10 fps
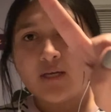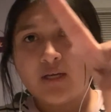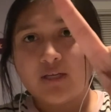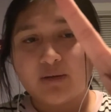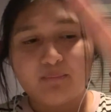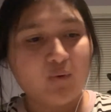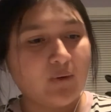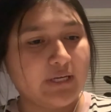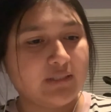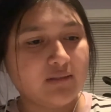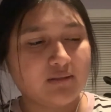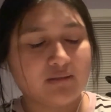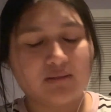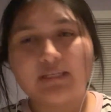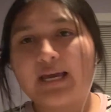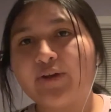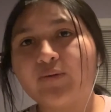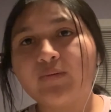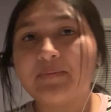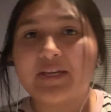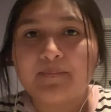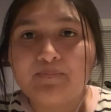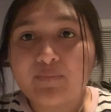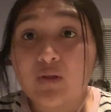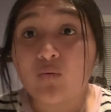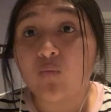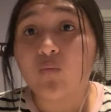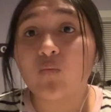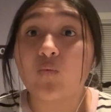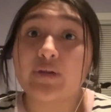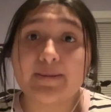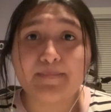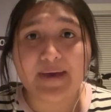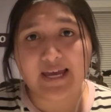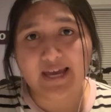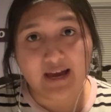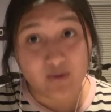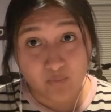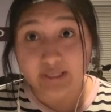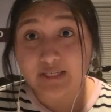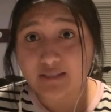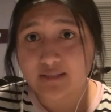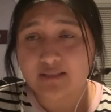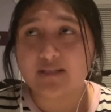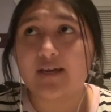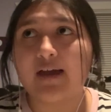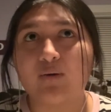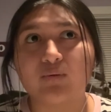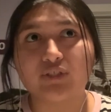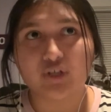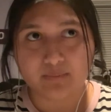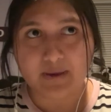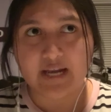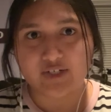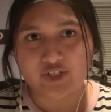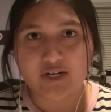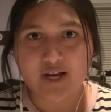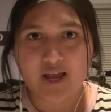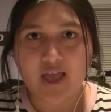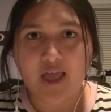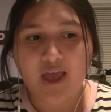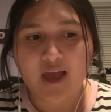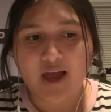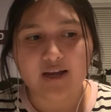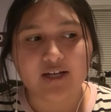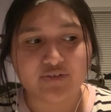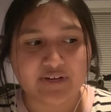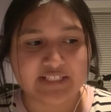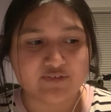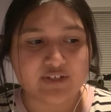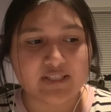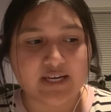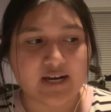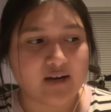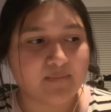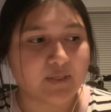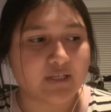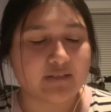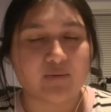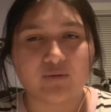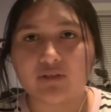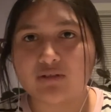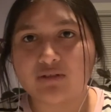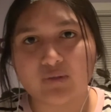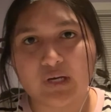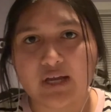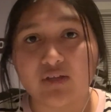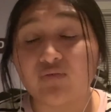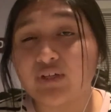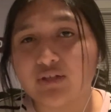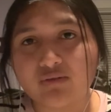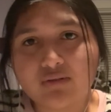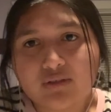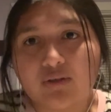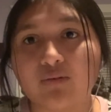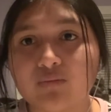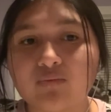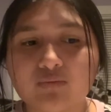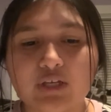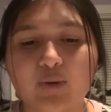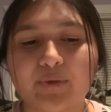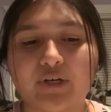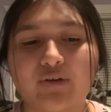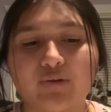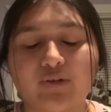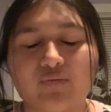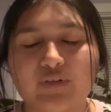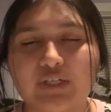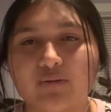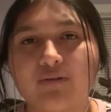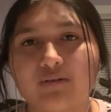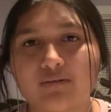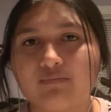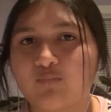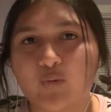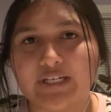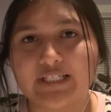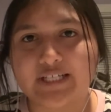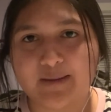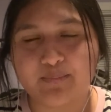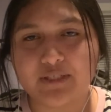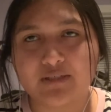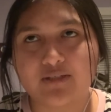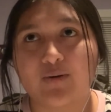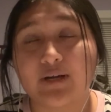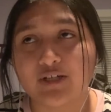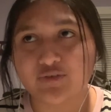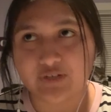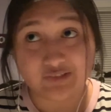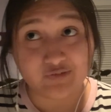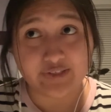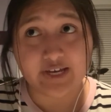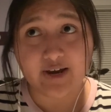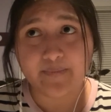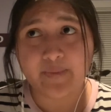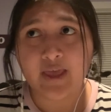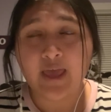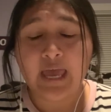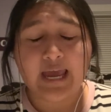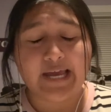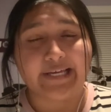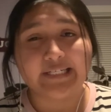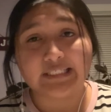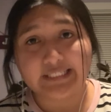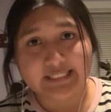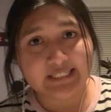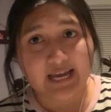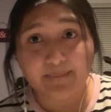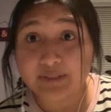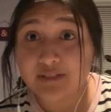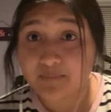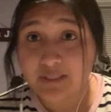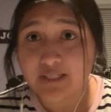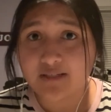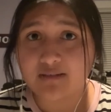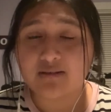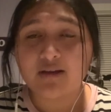Number one, how did we meet? We met at Wendy's. I was her manager. I got transferred there because I was a student at UVU, so they opened a new UVU Wendy's campus, so I got transferred there. And Liz happened to be